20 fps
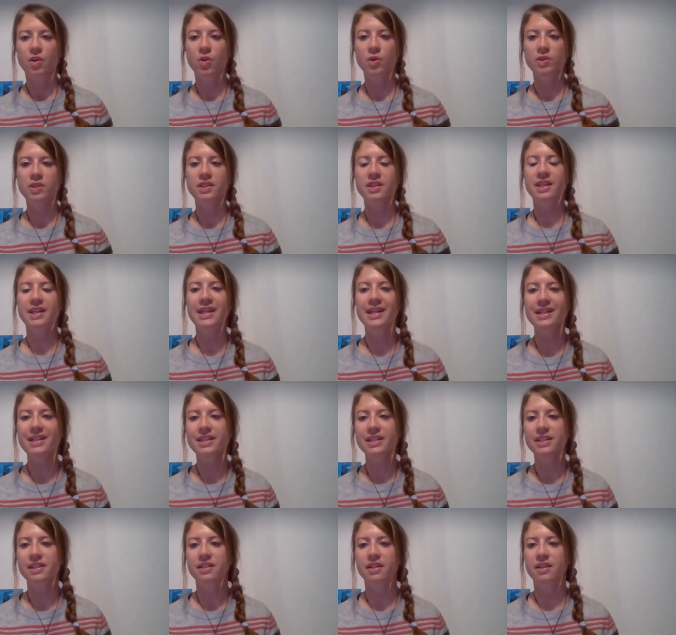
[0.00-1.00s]
could
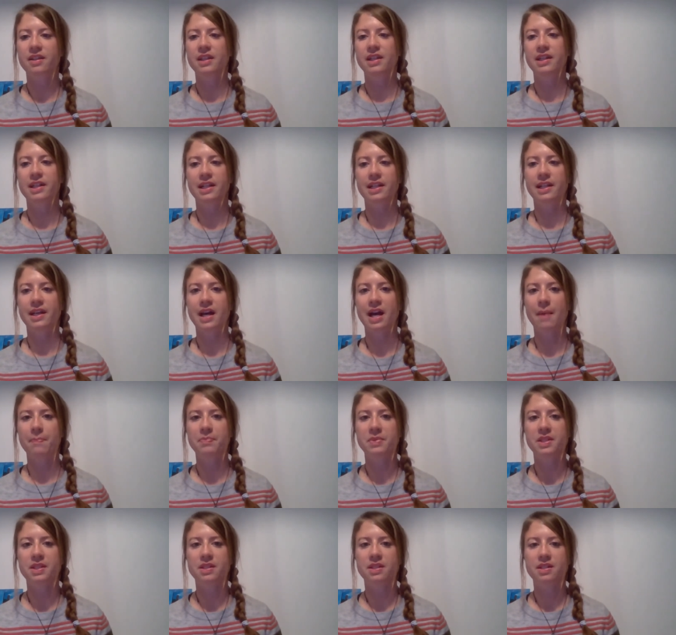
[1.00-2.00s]
kill the little
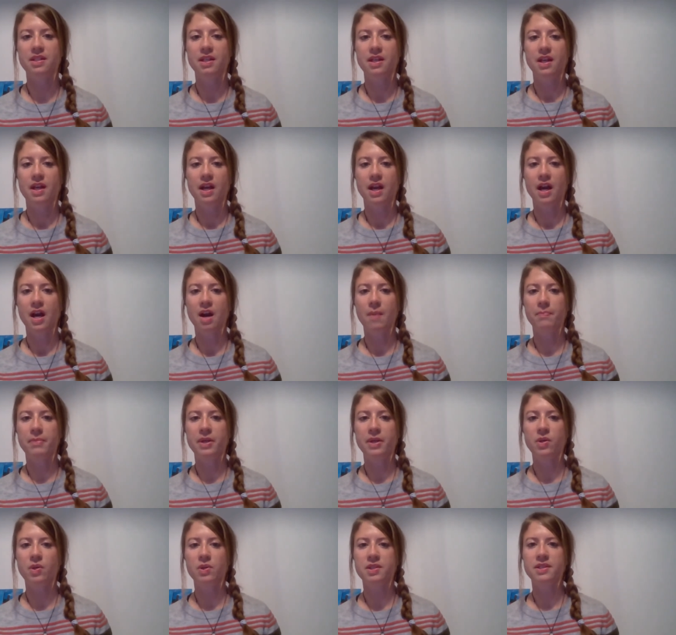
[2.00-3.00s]
cubs um,
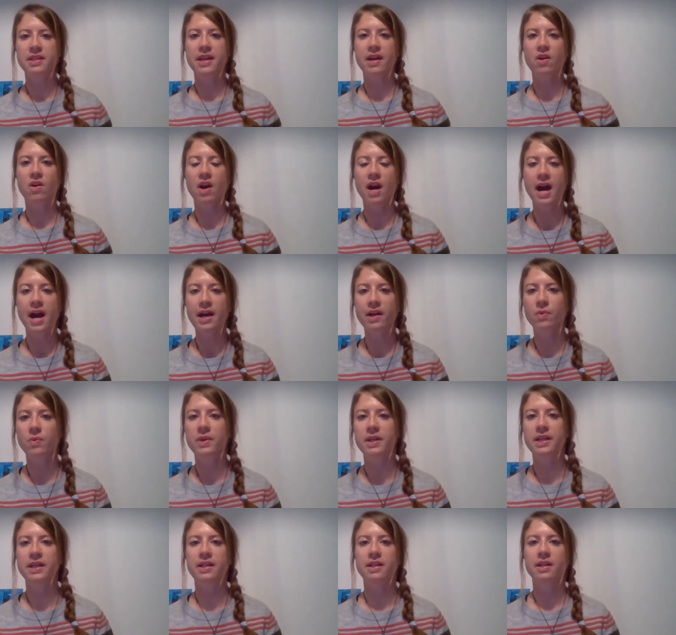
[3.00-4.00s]
because they are
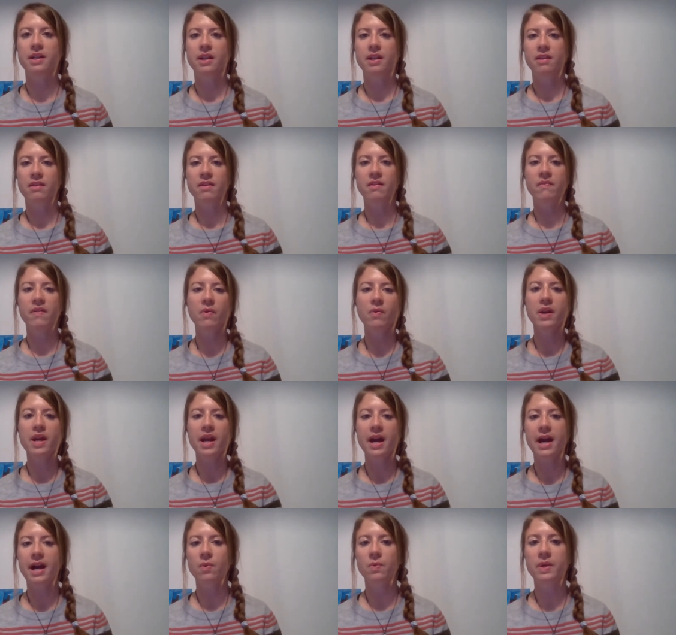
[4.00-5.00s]
hungry. They're
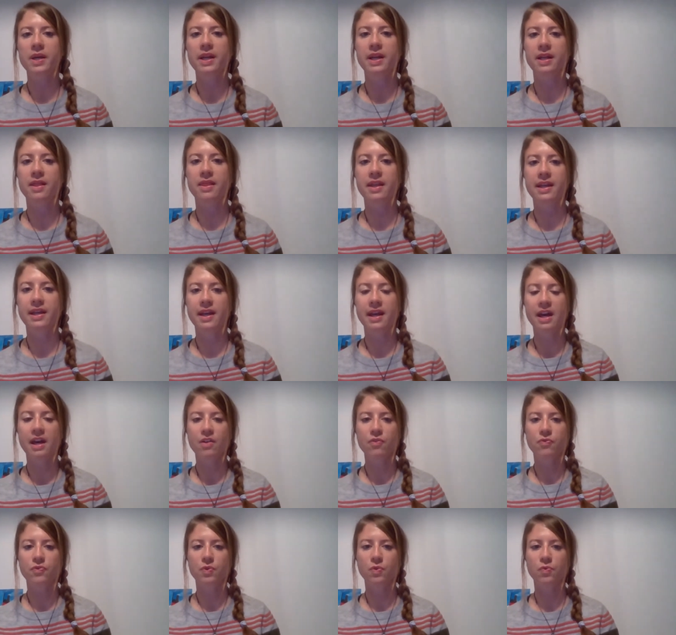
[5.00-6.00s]
very hungry and they
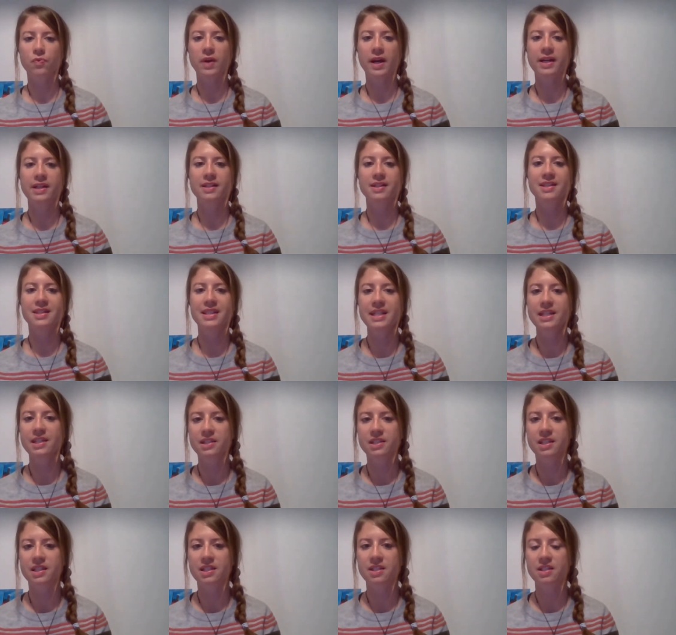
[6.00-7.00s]
have to find
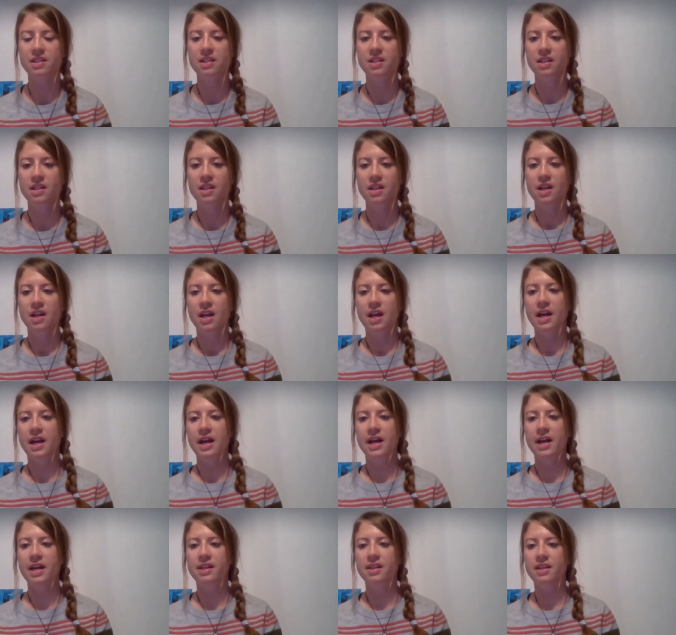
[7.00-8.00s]
seals.
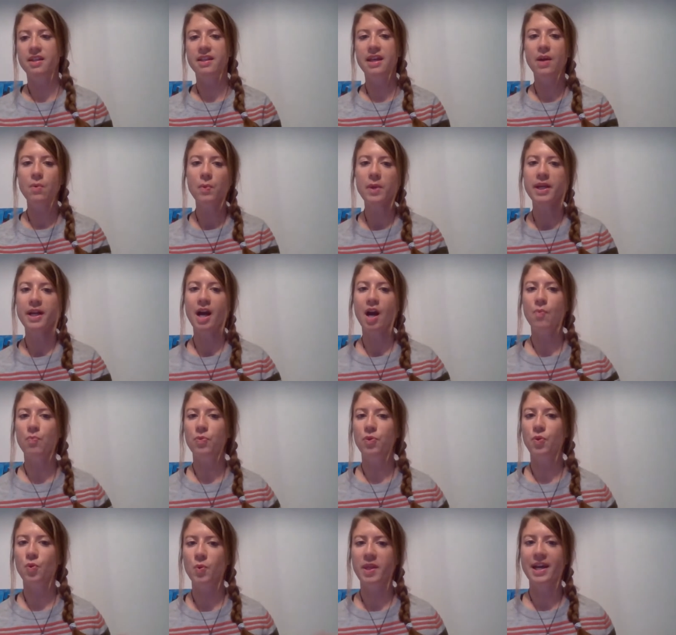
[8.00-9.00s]
And then we
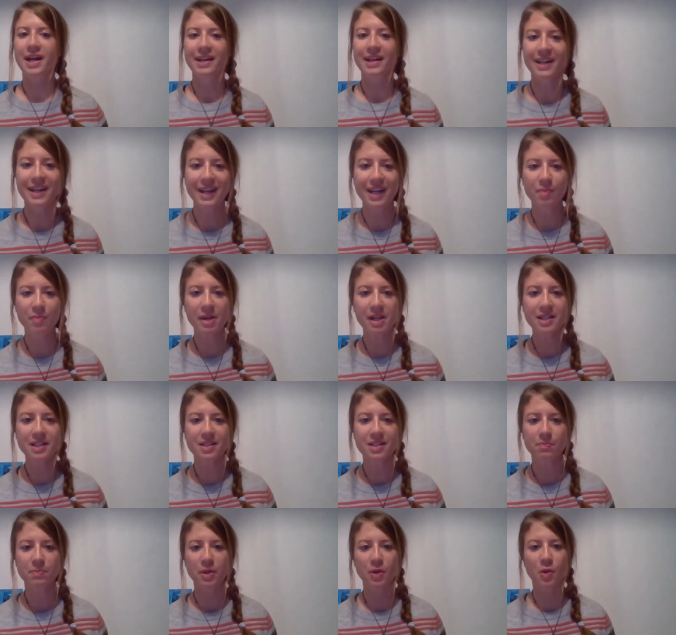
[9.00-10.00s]
come to the other
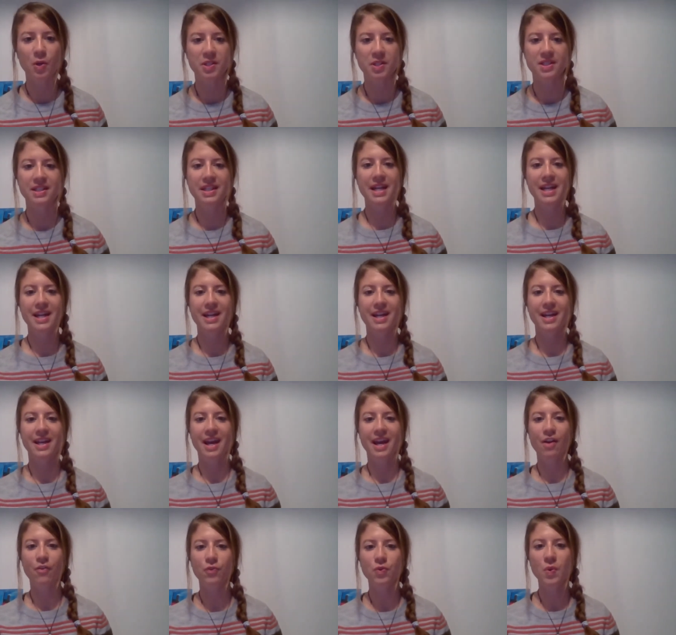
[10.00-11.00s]
animals because they
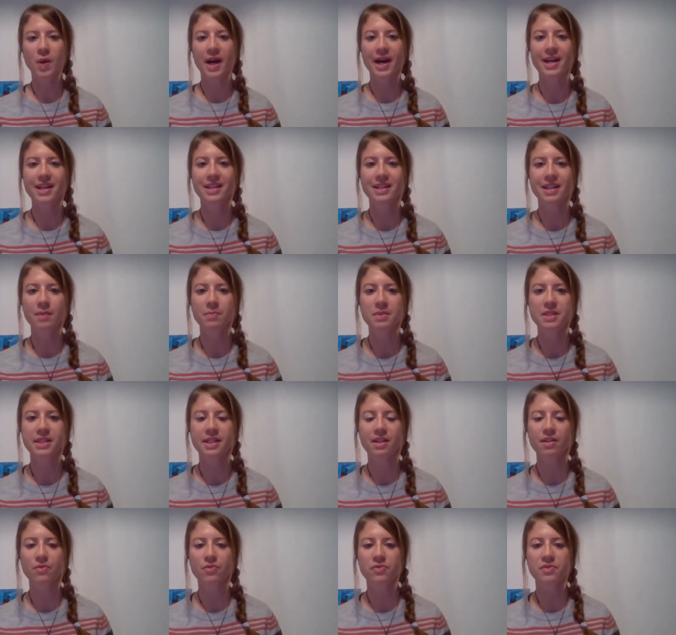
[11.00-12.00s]
have to hide
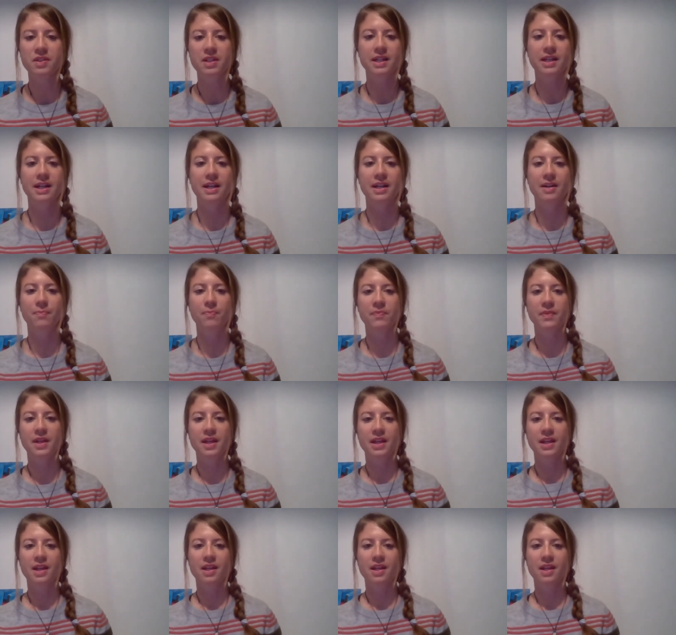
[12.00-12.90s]
themselves. Um,